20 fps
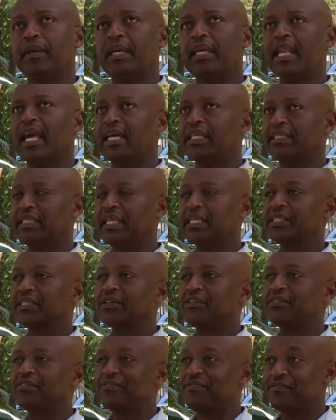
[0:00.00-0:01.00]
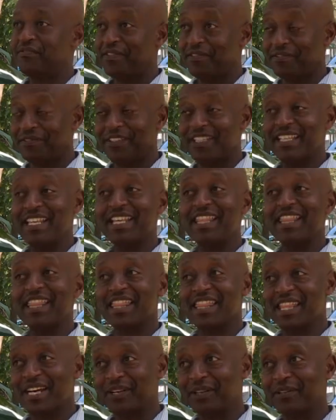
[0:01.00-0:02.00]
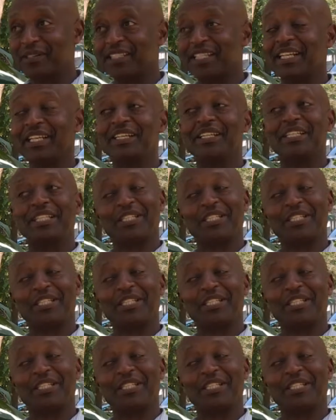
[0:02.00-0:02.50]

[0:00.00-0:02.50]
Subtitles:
In excess of 15,000